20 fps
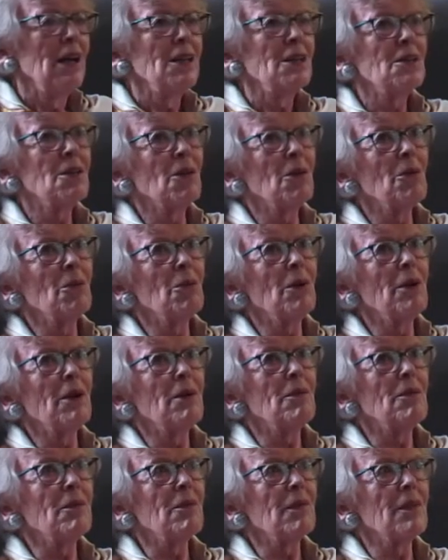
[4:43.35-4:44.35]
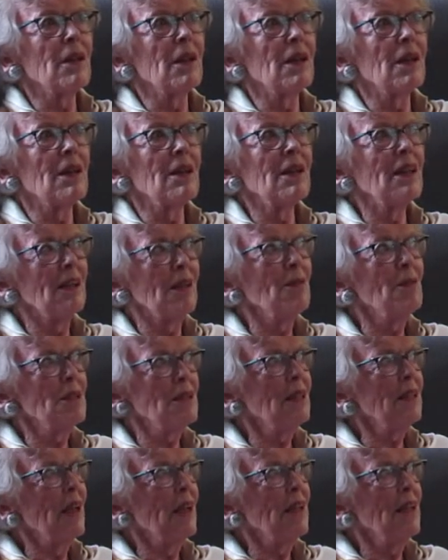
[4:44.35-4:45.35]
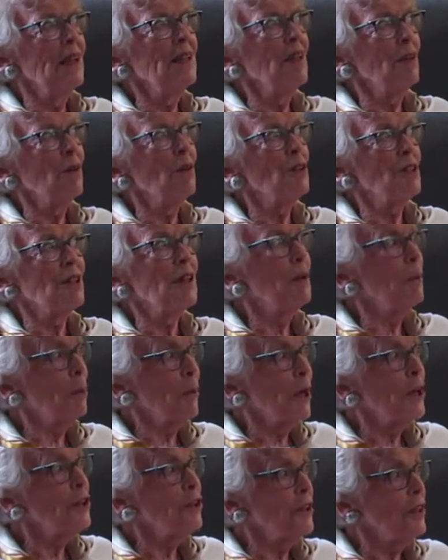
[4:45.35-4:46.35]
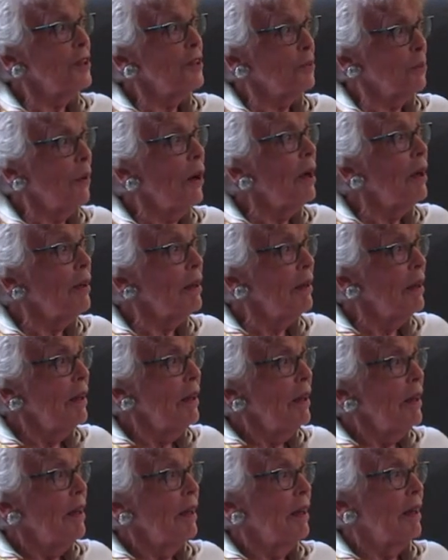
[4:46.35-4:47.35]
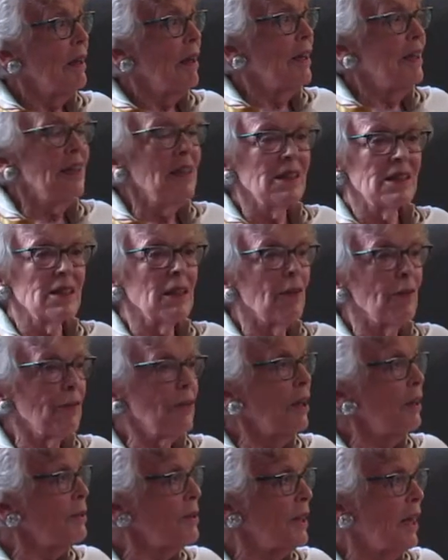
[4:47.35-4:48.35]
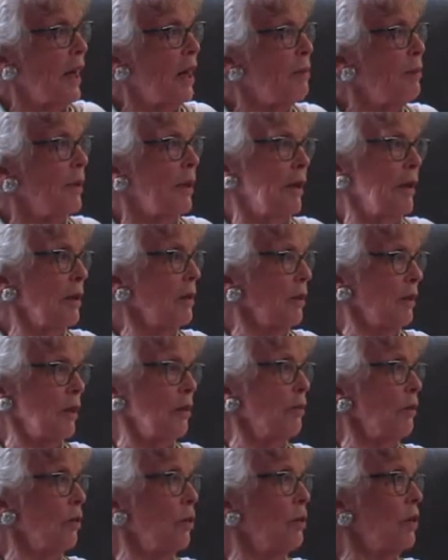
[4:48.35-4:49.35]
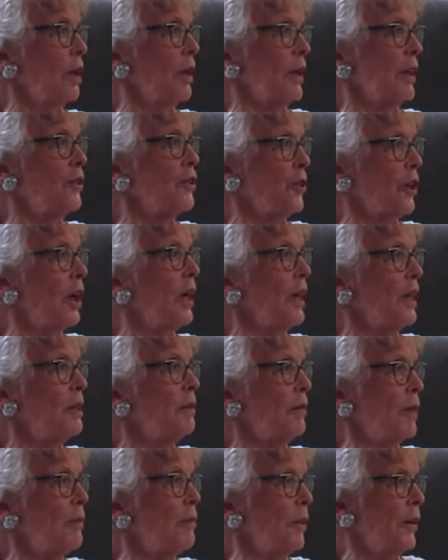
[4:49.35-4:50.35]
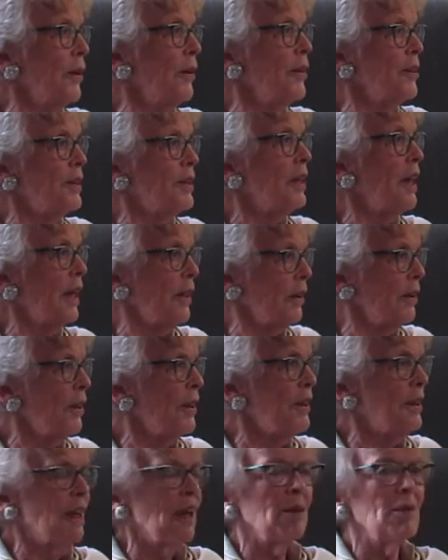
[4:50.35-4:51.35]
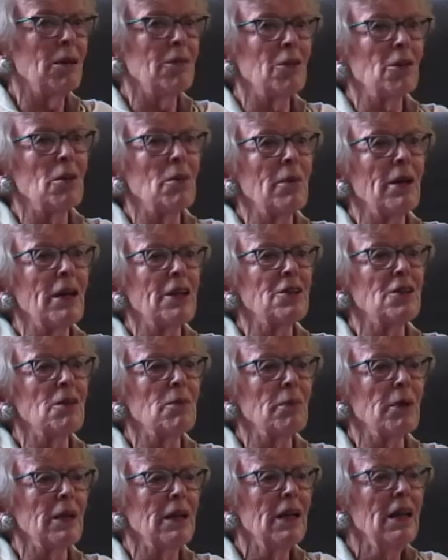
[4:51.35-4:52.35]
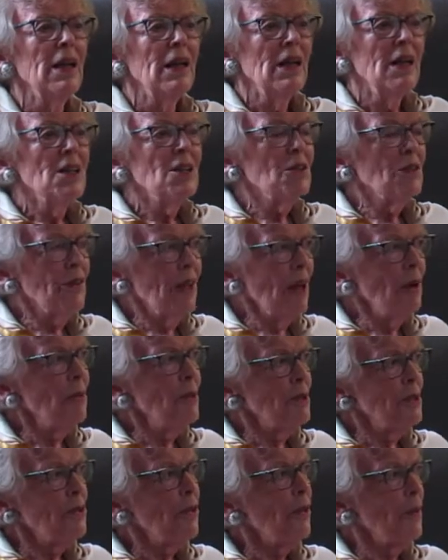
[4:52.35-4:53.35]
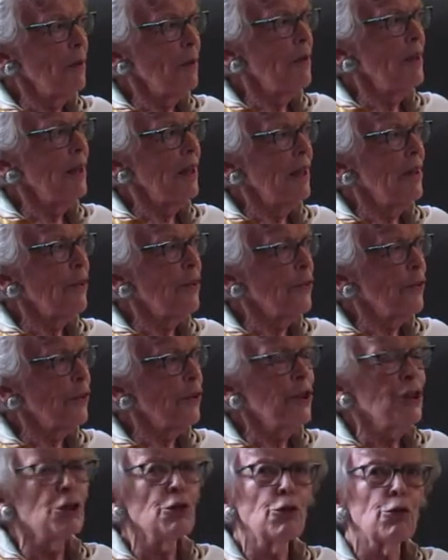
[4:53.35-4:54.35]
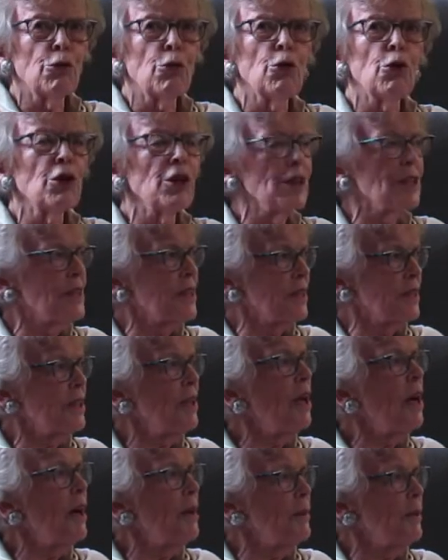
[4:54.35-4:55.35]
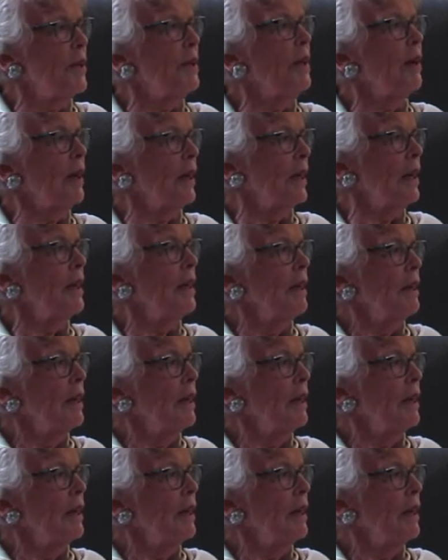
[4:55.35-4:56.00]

So it was, and then of course the Depression as well. I didn't suffer. I was a happy-go-lucky child. My parents had a hard time, I would imagine, but so that was sort of the 30s and 40s, the time that I